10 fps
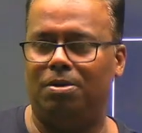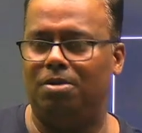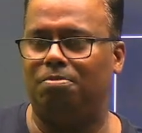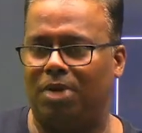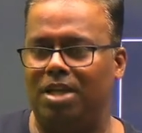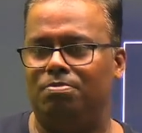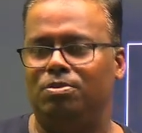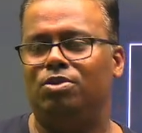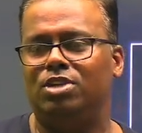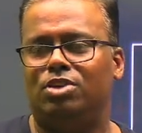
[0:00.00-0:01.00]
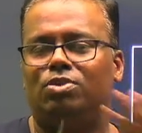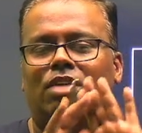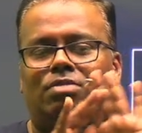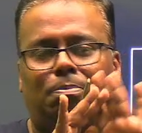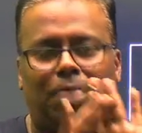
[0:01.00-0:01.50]
pipe, you need to have a
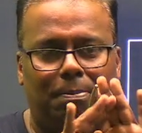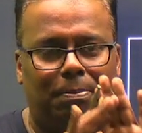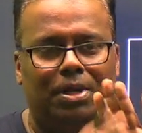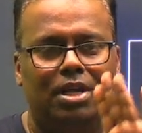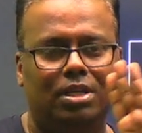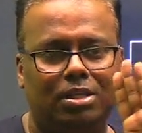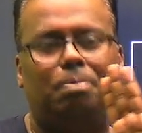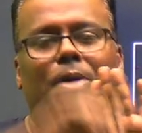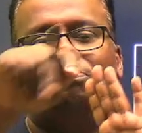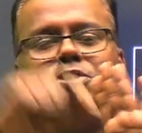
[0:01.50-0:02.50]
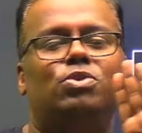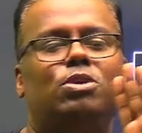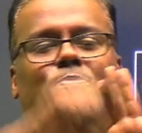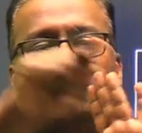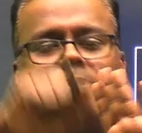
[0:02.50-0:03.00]
pump. The pump is going to
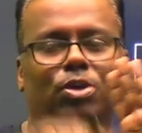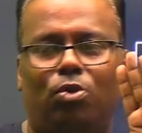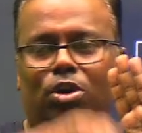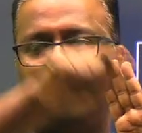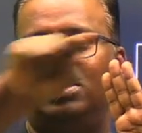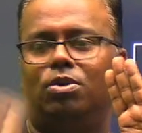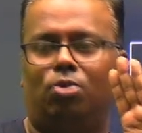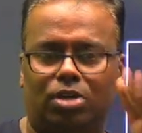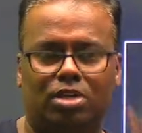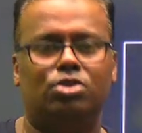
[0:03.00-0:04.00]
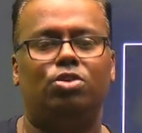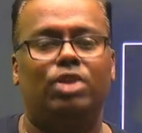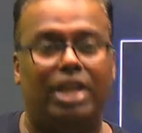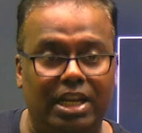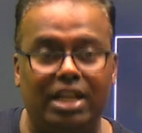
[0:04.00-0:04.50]
pump the water and the water is going to
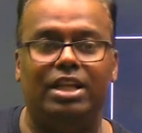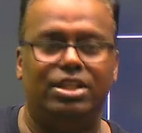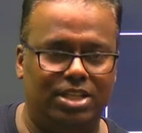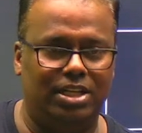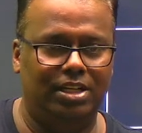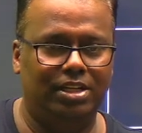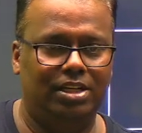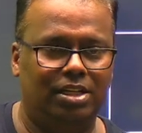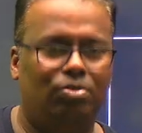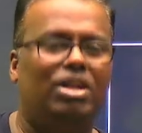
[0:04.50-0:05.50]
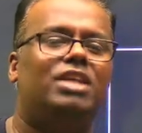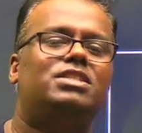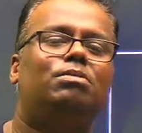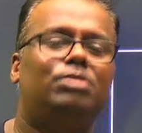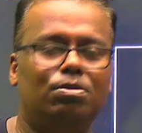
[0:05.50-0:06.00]
gain energy. When does
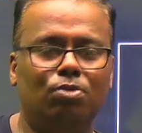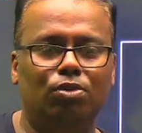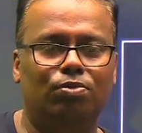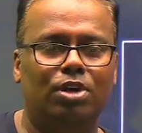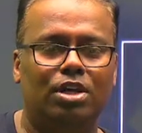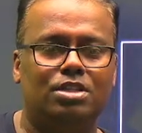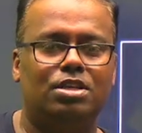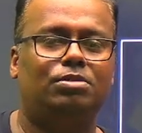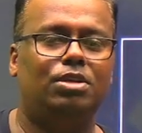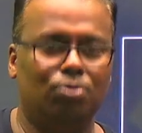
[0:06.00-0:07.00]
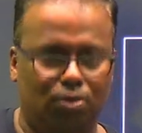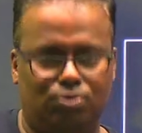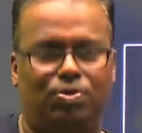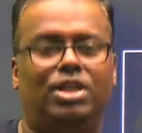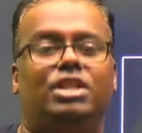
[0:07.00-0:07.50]
something move? Something moves
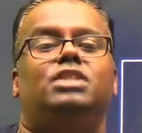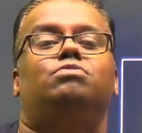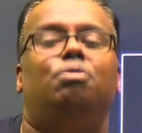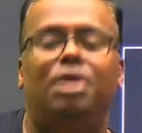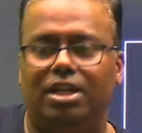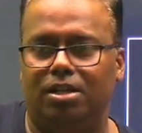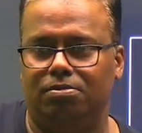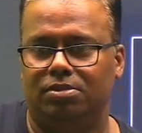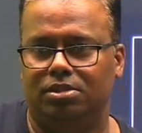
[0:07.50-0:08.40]
when it has momentum.